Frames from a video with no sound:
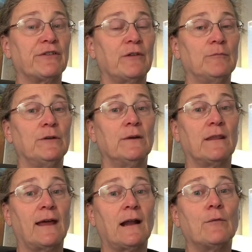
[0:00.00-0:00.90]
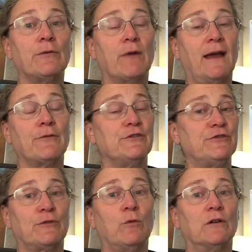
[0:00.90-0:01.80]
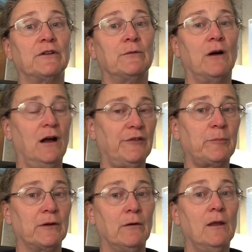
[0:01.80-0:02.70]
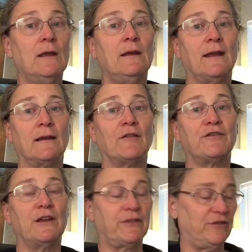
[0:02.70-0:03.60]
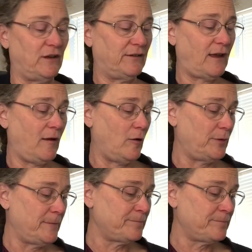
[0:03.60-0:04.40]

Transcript: If I'm doing that, I would rather you just walked into a hospital and got face-to-face help.